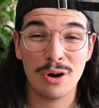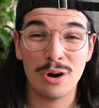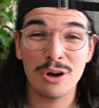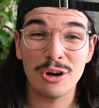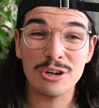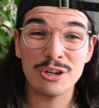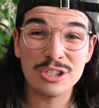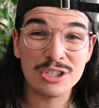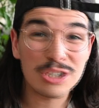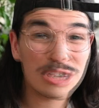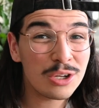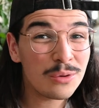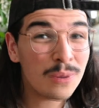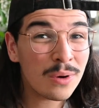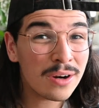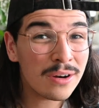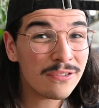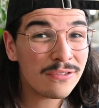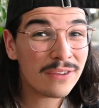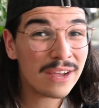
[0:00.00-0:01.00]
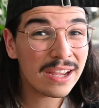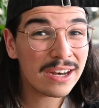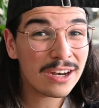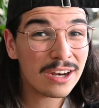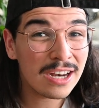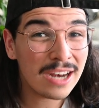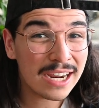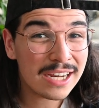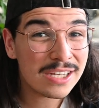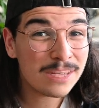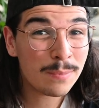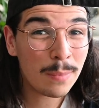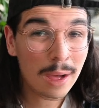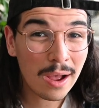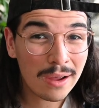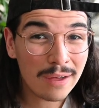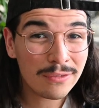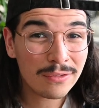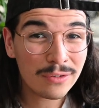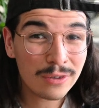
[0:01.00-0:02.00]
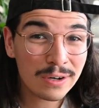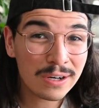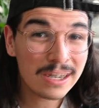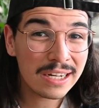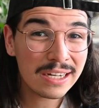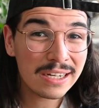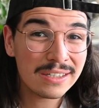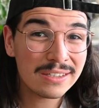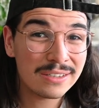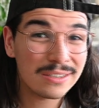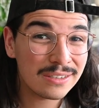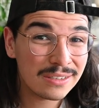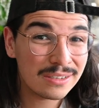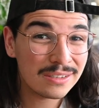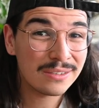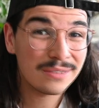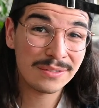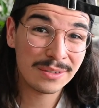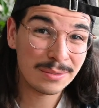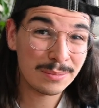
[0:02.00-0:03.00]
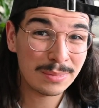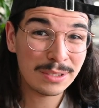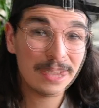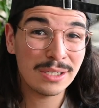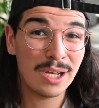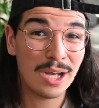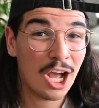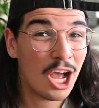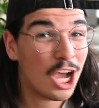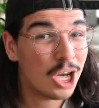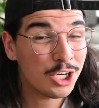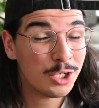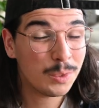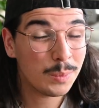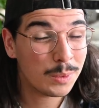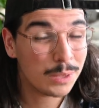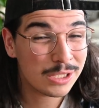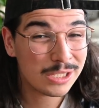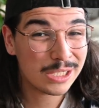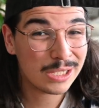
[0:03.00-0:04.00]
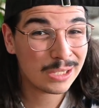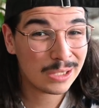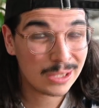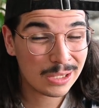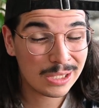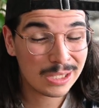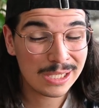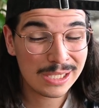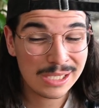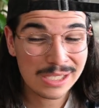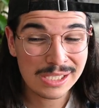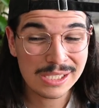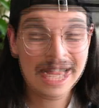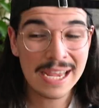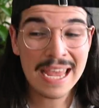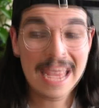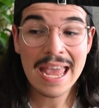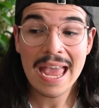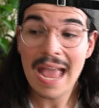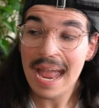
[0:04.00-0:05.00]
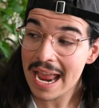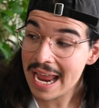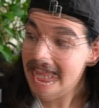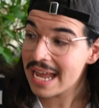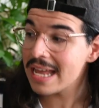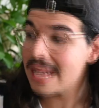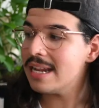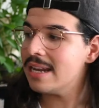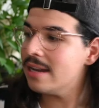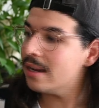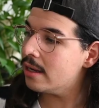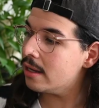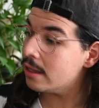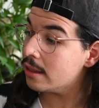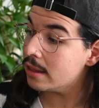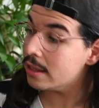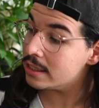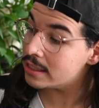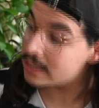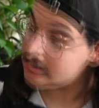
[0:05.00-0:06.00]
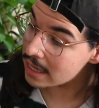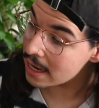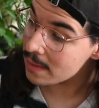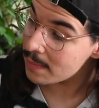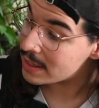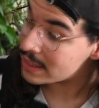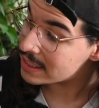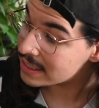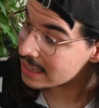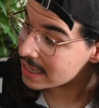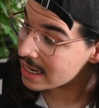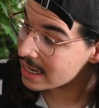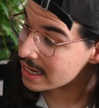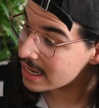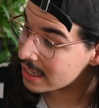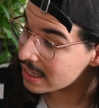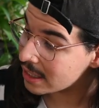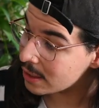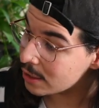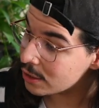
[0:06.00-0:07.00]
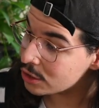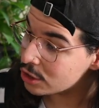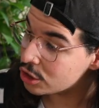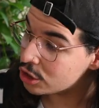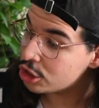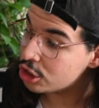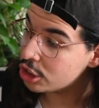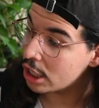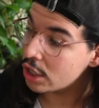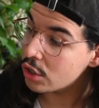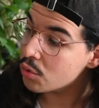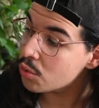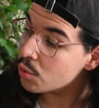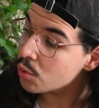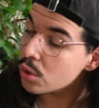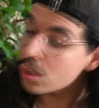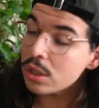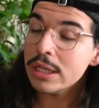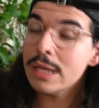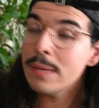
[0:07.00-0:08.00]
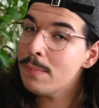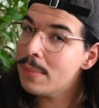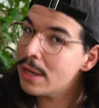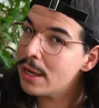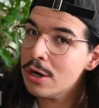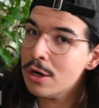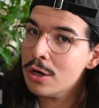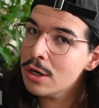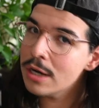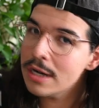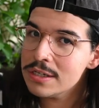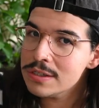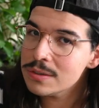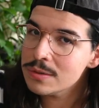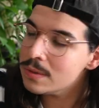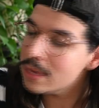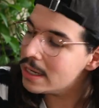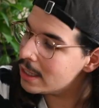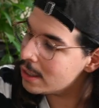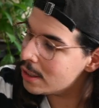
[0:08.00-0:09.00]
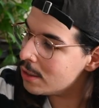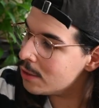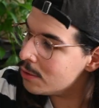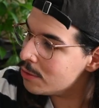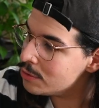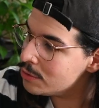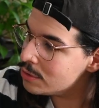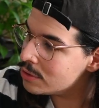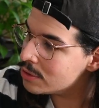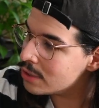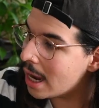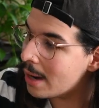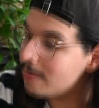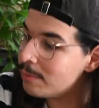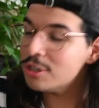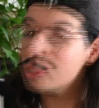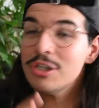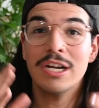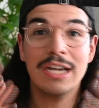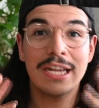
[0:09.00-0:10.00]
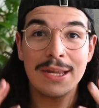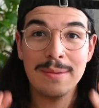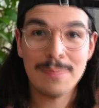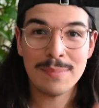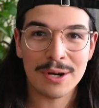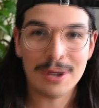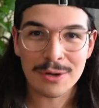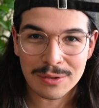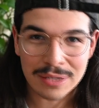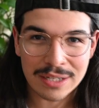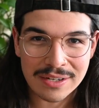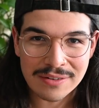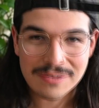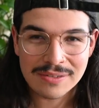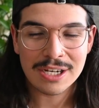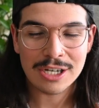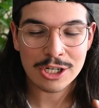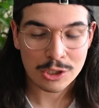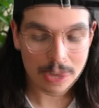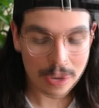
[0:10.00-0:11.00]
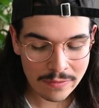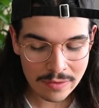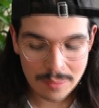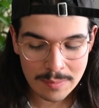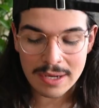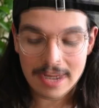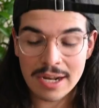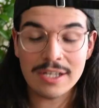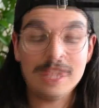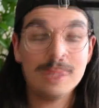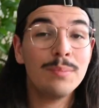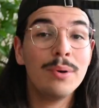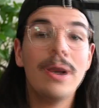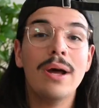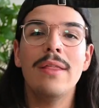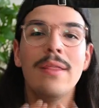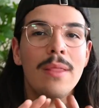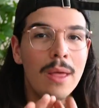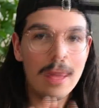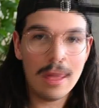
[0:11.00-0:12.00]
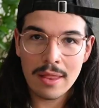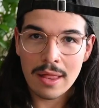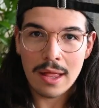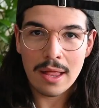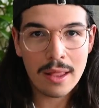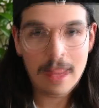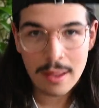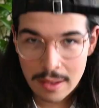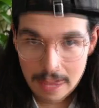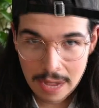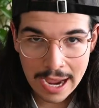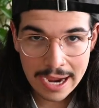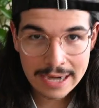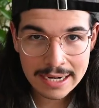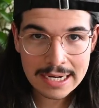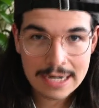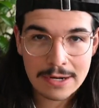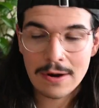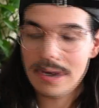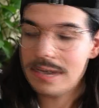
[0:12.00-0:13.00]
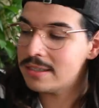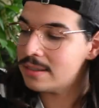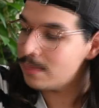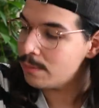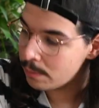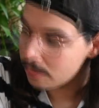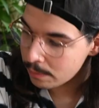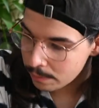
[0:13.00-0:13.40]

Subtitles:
Personally want to find a nice pot for it, if I'm being 100% honest. And the stem is getting generally bigger as it goes. I'm just not getting bigger leaves and it's driving me nuts, but I digress.